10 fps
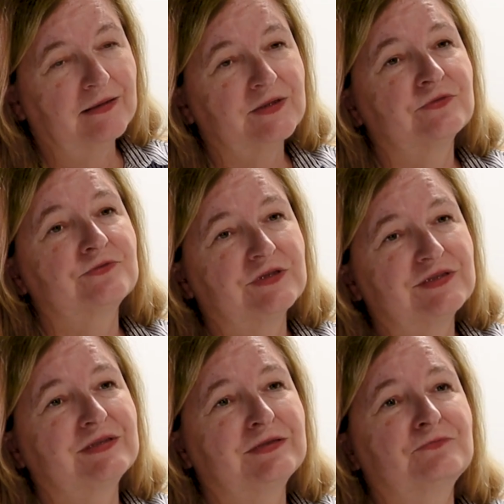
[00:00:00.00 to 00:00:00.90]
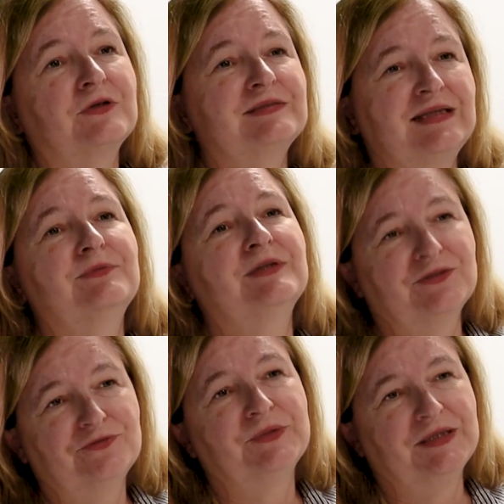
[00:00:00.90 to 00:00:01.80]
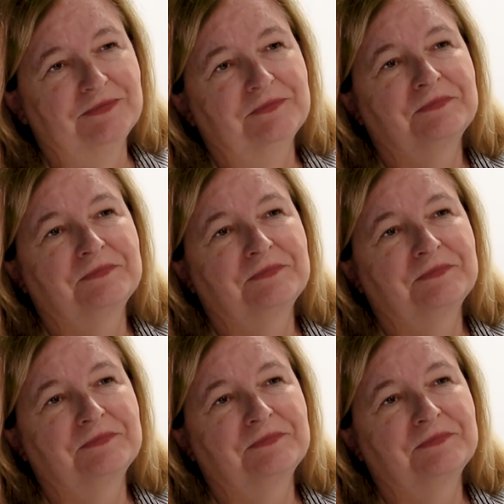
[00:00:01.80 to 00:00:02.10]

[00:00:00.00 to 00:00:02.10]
are you interested in what's happening to me?"